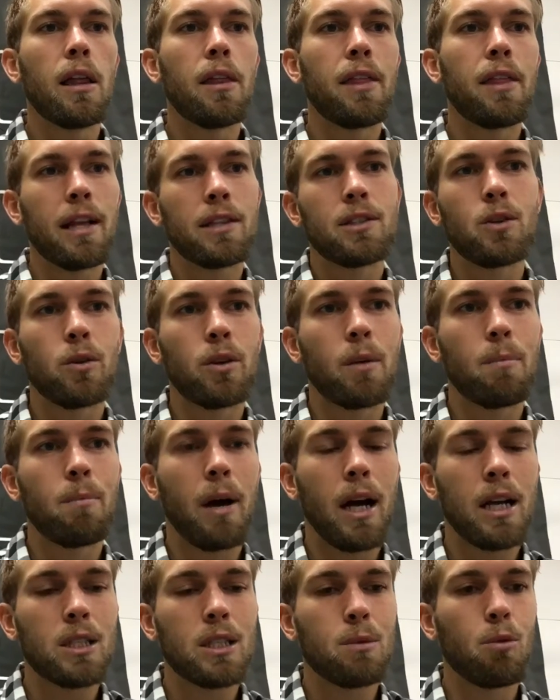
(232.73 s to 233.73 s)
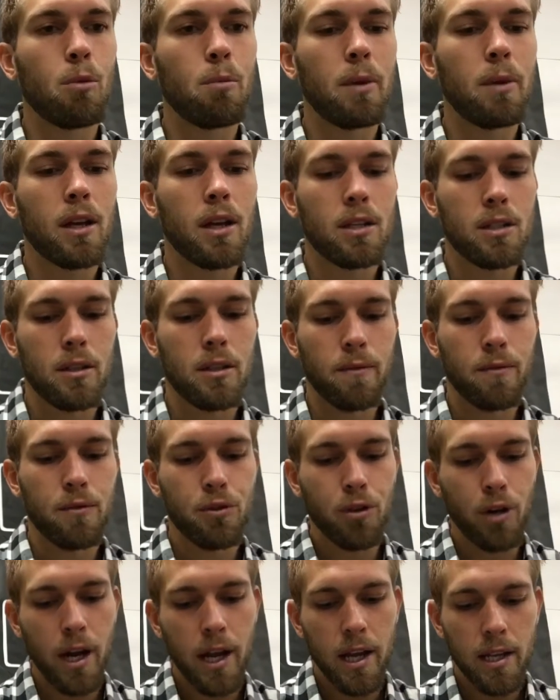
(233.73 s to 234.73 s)
That's only possible because of
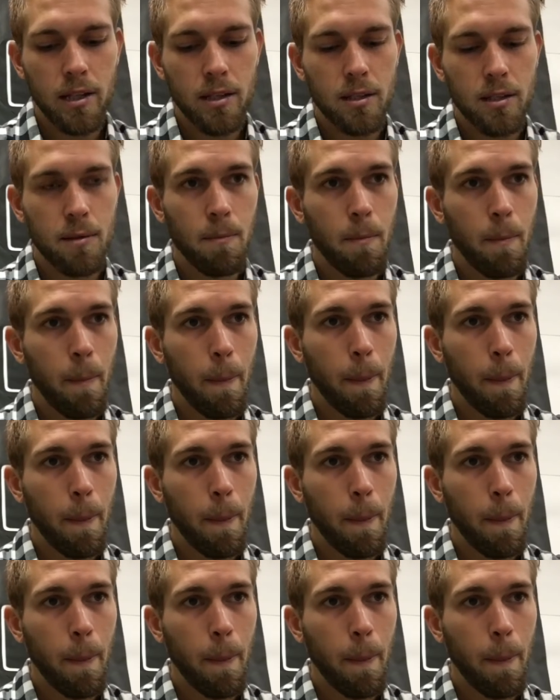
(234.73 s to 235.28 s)
trains,